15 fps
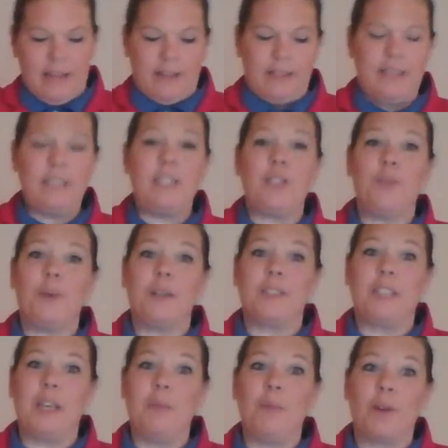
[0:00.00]
This is where
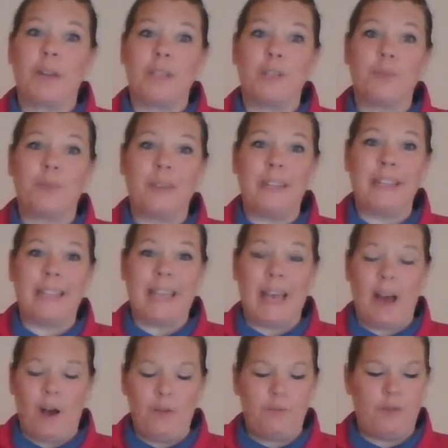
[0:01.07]
teamwork is really
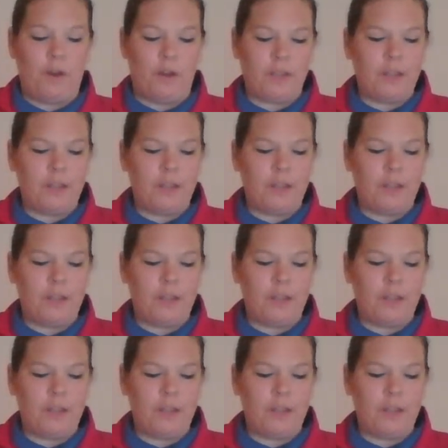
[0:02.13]
helpful.